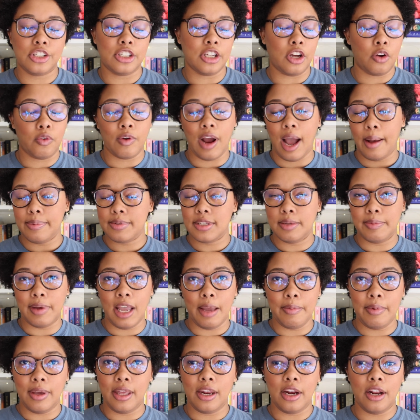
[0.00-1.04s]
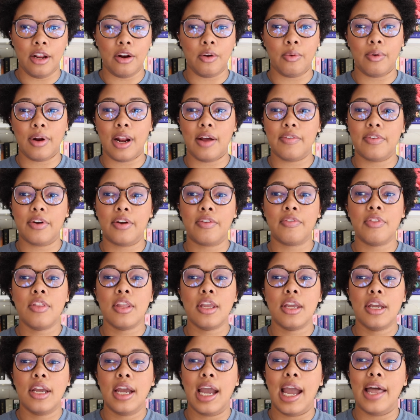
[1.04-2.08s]
She, like, grabs the baby in it or whatever.
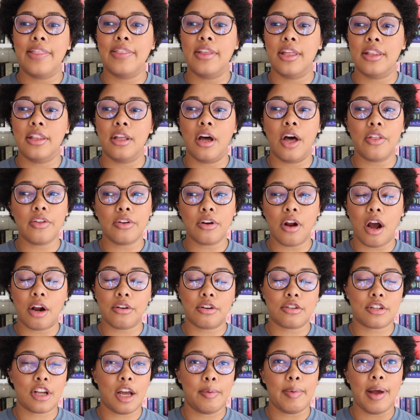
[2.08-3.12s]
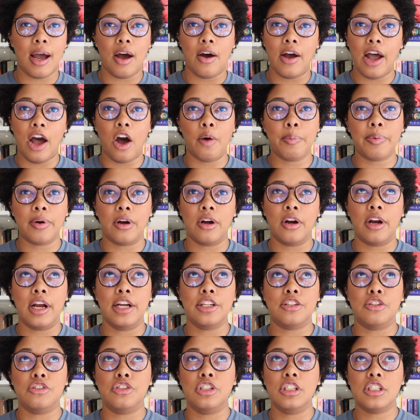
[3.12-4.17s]
And then the other doctors come out, help her,
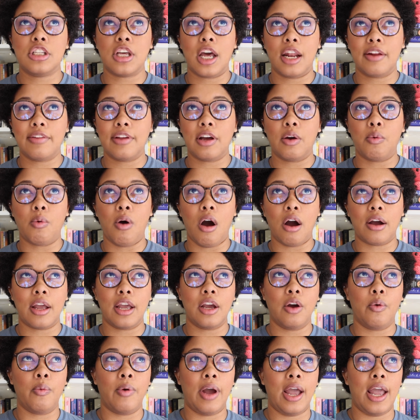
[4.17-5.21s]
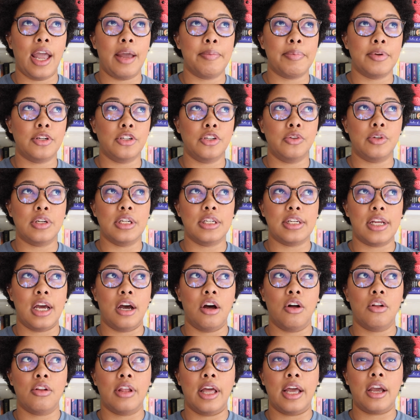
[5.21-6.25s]
and so she's kind of, like, walking away, but you can
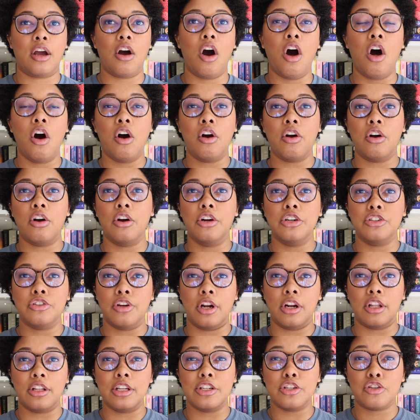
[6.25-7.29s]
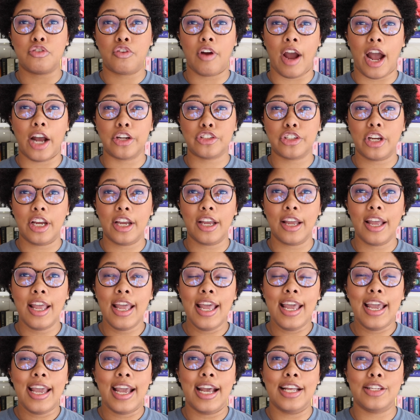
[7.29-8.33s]
tell, like, all her adrenaline's crashing.
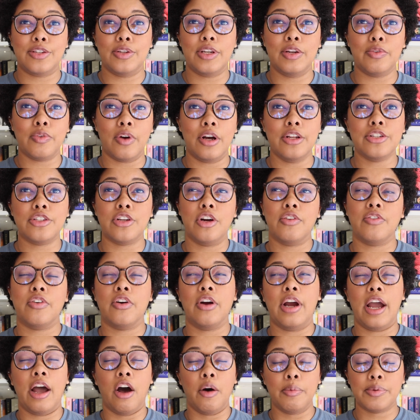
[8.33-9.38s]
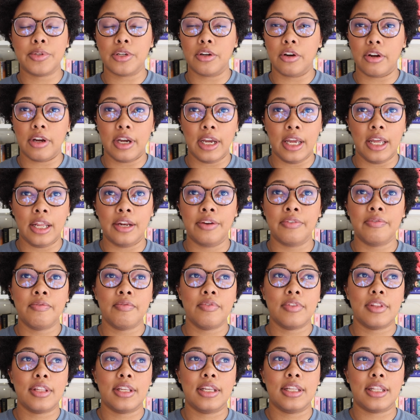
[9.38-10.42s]
And so he runs over, helps her in,
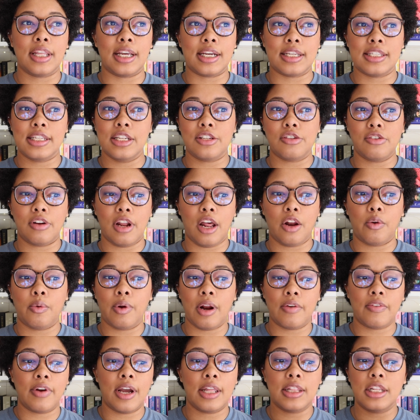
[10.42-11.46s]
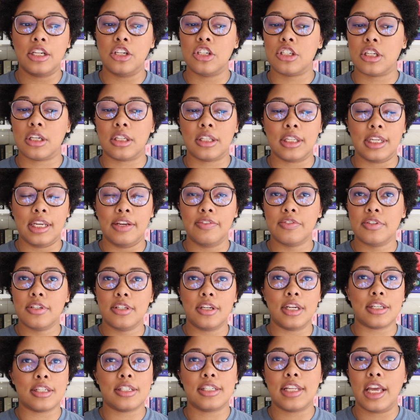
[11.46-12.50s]
like, sits her down or whatever, and then just, like, leaves.
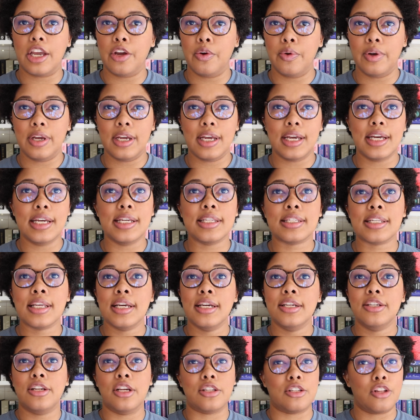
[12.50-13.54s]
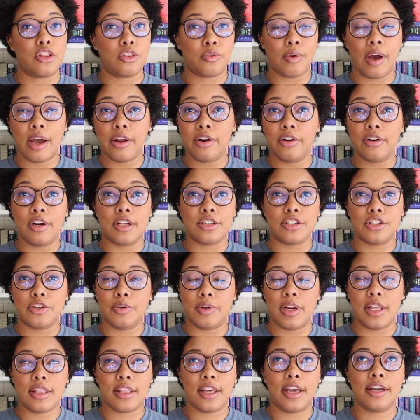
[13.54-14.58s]
Doesn't say who he is, doesn't threaten her, doesn't
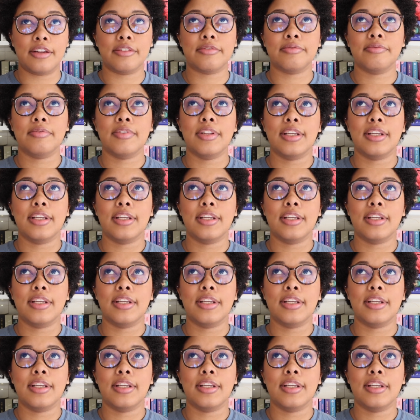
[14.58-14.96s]
do anything.